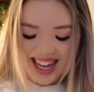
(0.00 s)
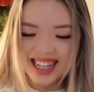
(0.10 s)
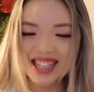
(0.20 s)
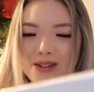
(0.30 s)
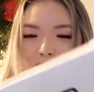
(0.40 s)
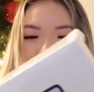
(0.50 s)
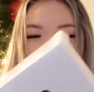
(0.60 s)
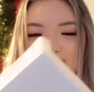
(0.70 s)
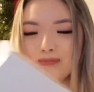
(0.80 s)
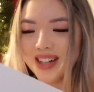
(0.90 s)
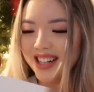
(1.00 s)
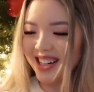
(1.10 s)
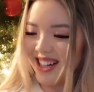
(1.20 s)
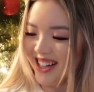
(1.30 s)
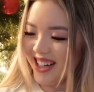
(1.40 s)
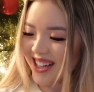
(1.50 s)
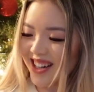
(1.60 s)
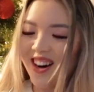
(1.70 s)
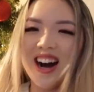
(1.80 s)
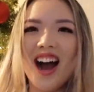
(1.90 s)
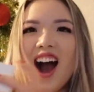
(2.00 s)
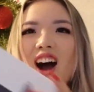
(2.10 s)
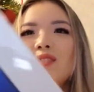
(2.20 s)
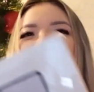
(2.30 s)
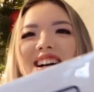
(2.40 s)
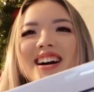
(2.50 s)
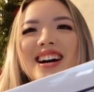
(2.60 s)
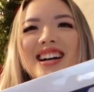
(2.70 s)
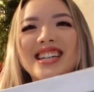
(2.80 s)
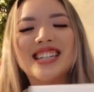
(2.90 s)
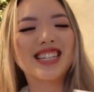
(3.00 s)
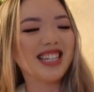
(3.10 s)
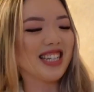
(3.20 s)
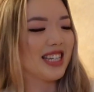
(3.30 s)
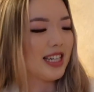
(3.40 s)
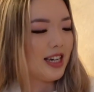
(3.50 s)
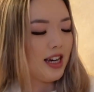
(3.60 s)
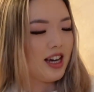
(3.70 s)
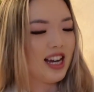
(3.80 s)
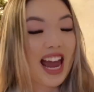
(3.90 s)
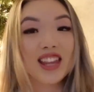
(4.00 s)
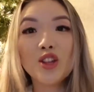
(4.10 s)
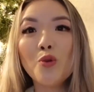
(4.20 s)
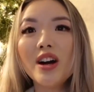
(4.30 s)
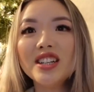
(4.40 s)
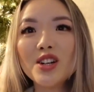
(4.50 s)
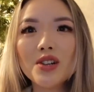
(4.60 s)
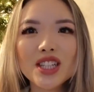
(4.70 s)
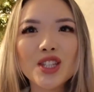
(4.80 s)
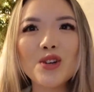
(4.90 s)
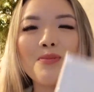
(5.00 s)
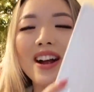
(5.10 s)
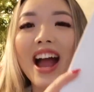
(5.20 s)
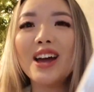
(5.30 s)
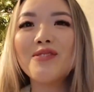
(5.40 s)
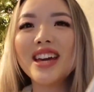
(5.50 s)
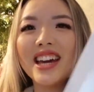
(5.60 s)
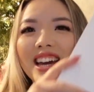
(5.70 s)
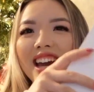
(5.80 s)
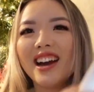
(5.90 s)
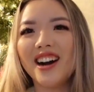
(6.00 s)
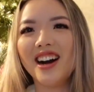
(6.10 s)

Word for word: It's a MacBook! Oh my gosh! No wonder it's super heavy!